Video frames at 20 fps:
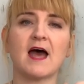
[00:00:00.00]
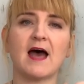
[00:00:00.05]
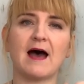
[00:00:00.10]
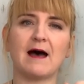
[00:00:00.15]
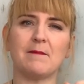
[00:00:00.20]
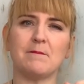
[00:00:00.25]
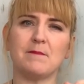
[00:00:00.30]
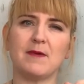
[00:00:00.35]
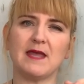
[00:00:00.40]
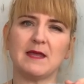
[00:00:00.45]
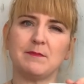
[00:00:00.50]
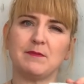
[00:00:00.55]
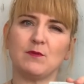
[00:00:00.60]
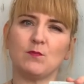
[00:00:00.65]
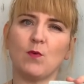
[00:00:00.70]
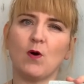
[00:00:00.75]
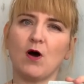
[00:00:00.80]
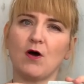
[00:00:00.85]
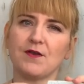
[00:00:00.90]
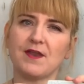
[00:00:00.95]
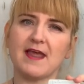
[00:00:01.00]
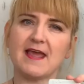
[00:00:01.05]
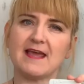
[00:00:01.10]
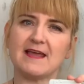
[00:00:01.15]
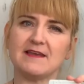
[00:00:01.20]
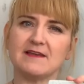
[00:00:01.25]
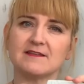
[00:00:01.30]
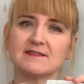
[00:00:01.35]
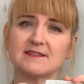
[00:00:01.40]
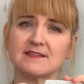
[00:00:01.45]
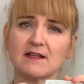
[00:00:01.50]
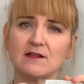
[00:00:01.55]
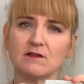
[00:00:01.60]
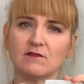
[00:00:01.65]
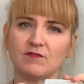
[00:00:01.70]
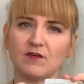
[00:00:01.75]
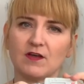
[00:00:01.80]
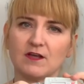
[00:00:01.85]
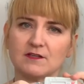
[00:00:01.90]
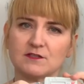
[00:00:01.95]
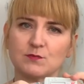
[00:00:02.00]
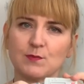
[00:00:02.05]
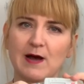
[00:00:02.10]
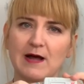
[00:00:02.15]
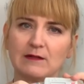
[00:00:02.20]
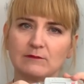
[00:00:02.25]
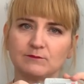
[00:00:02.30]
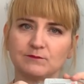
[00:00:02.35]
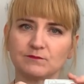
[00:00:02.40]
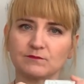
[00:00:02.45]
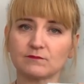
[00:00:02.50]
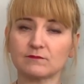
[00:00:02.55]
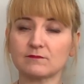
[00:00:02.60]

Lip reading: and maybe one in silver as well.